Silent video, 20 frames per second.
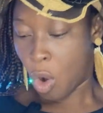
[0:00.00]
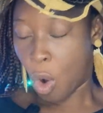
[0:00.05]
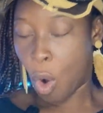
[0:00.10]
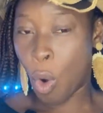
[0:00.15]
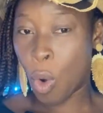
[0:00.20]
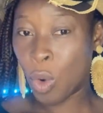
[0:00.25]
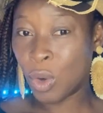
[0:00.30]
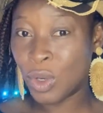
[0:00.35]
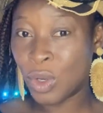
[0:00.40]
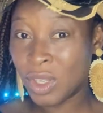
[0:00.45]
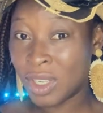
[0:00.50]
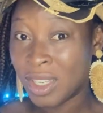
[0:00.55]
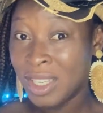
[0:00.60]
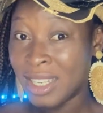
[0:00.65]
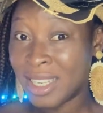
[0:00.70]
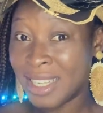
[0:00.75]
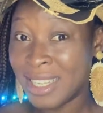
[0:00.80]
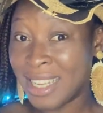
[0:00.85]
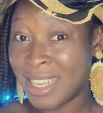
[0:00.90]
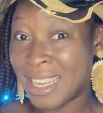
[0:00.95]
on
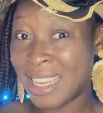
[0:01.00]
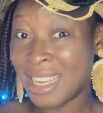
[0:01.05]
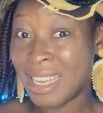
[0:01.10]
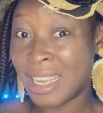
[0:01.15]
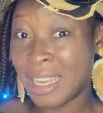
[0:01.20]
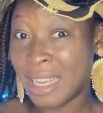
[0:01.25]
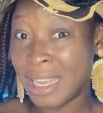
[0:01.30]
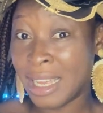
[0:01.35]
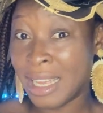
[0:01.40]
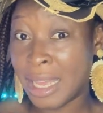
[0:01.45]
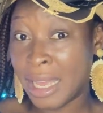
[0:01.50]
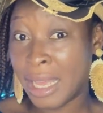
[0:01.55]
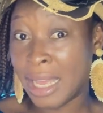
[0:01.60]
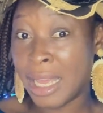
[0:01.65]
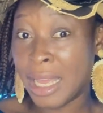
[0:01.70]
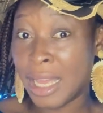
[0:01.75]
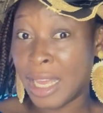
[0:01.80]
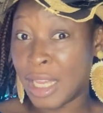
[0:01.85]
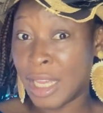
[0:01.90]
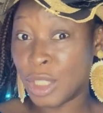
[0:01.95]

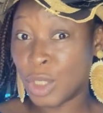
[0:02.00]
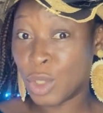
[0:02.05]
a